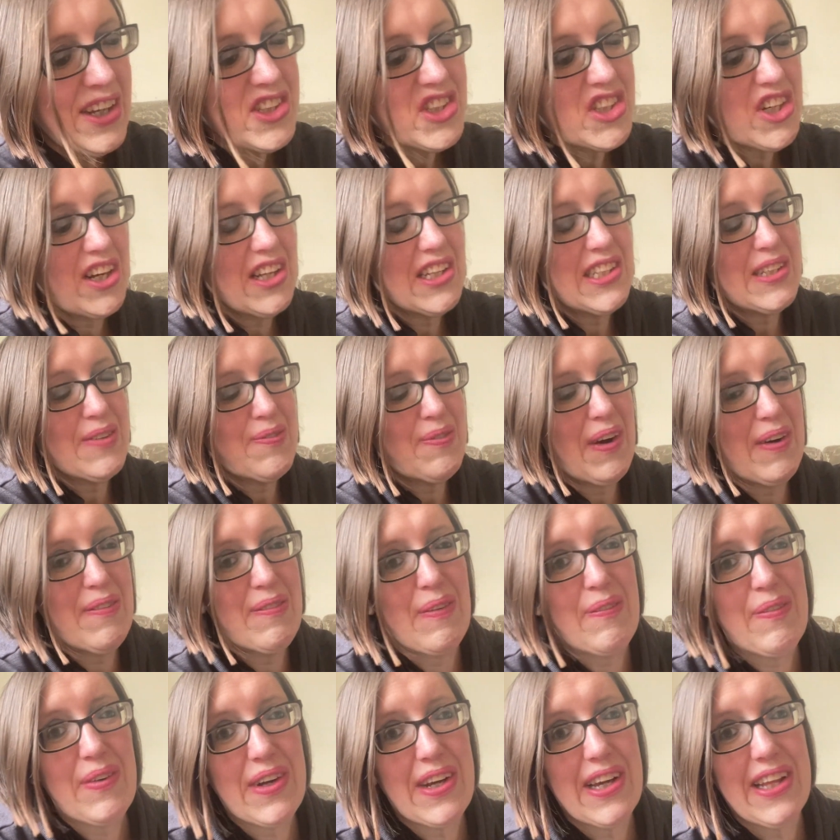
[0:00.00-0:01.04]
entirely did buy me a
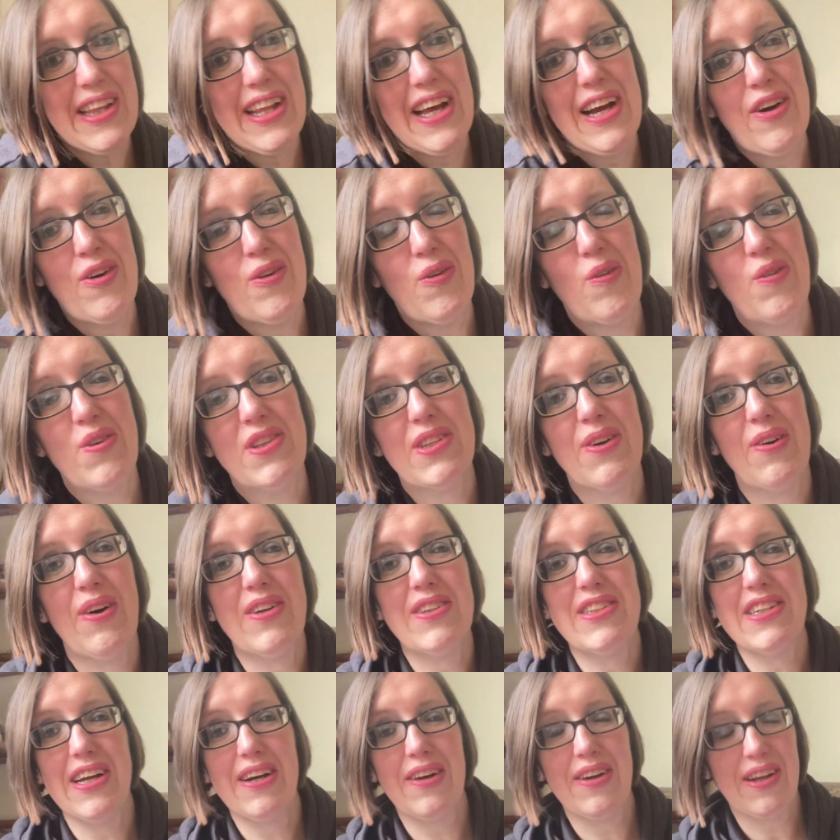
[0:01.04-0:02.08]
book in that haul, so I'll
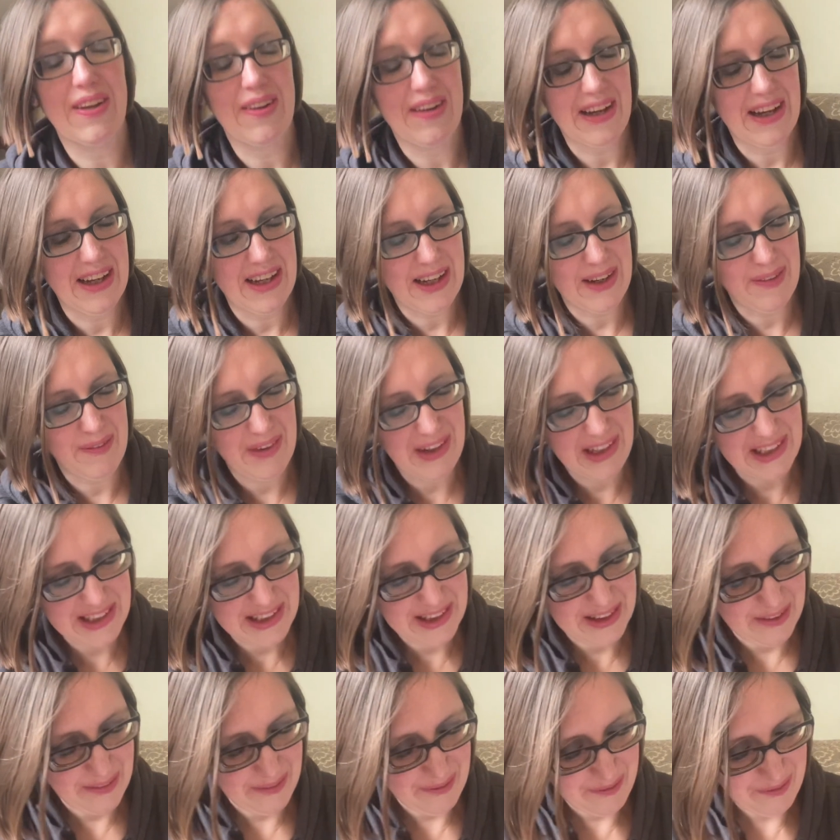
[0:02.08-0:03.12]
tell you that in a bit.
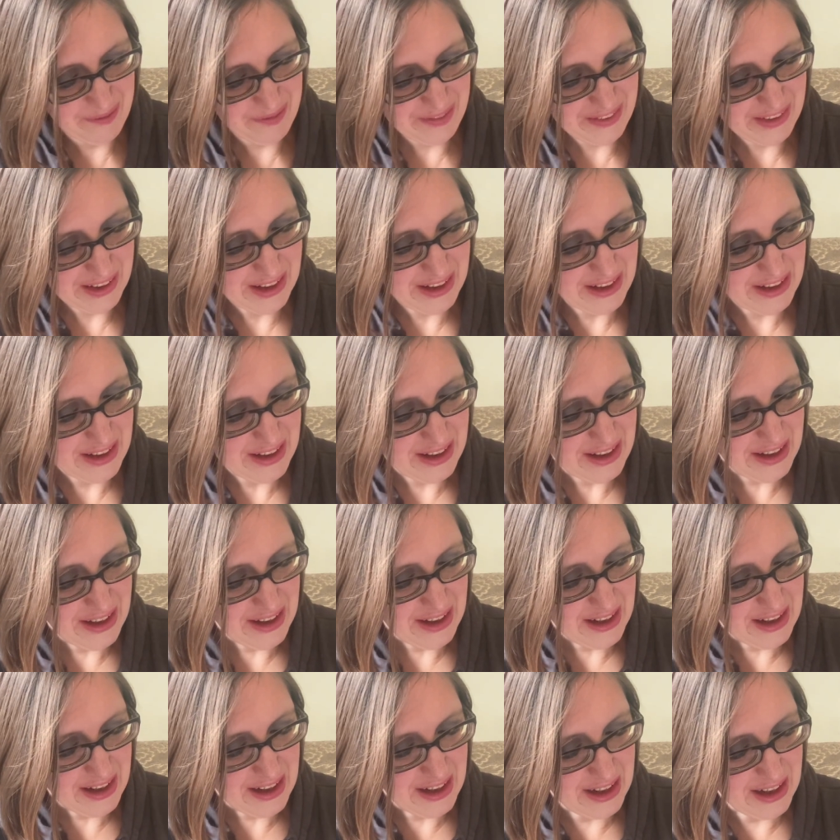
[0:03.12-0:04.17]

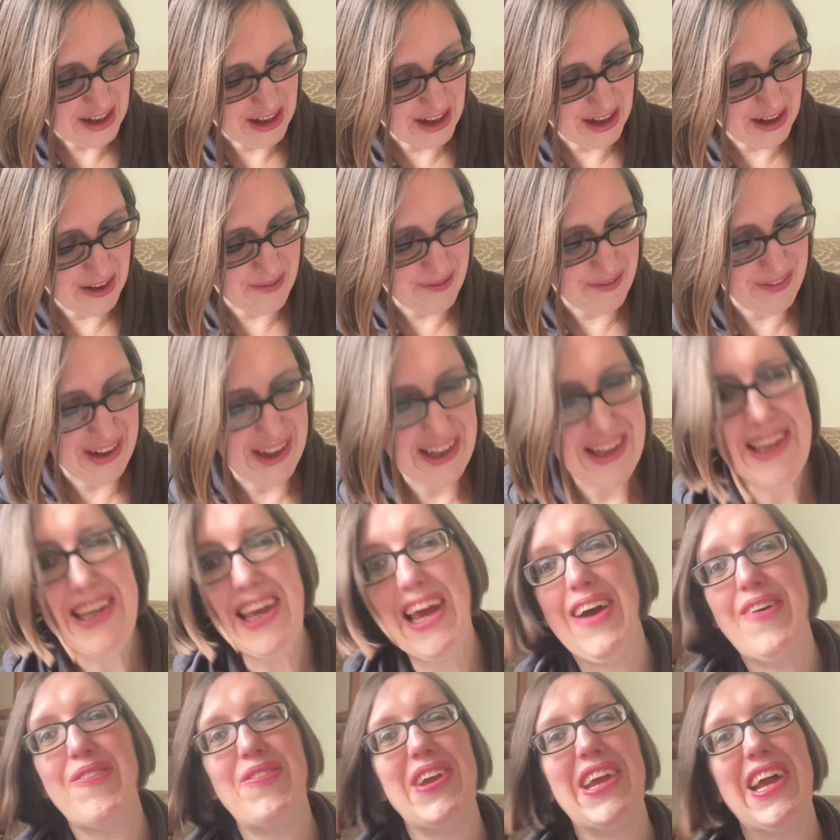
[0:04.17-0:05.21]
Um,
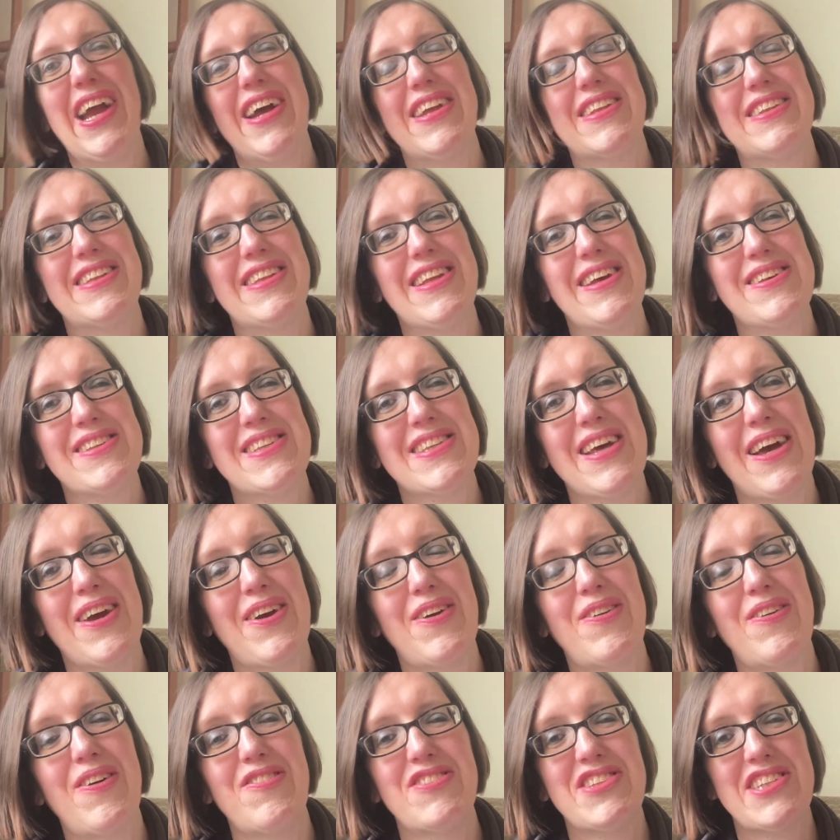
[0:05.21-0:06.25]
yeah, we had that. So
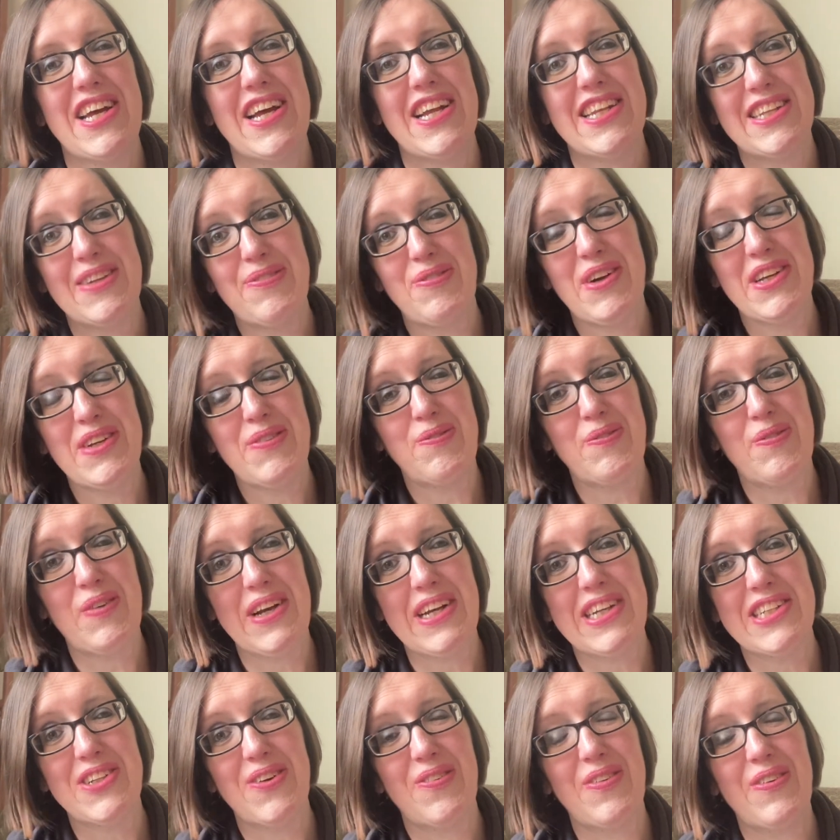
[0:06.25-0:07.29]
obviously I did my book
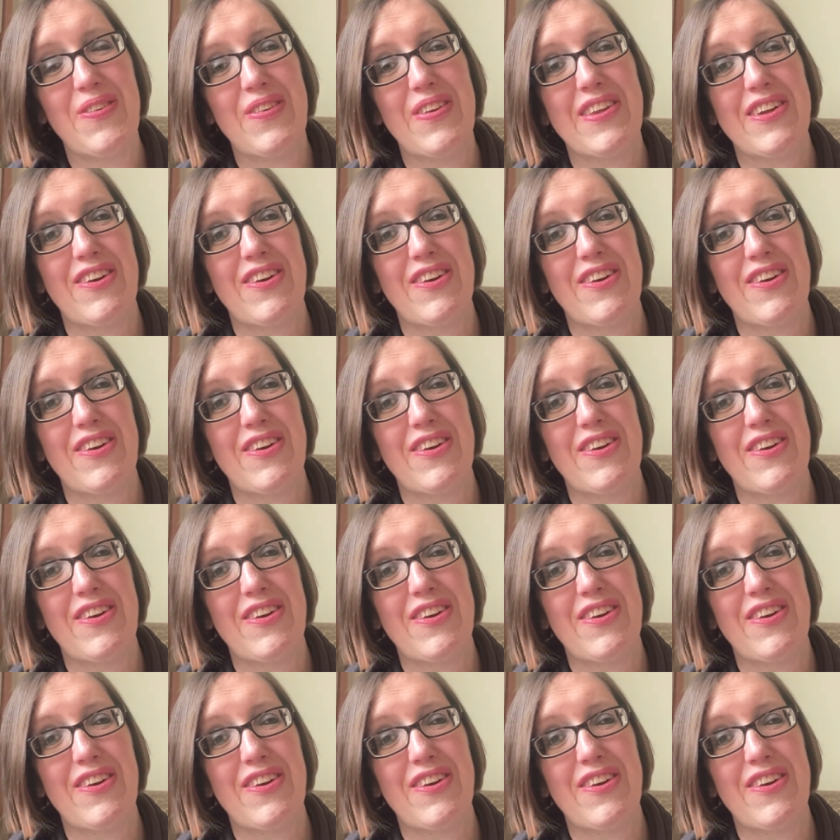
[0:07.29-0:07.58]
shopping with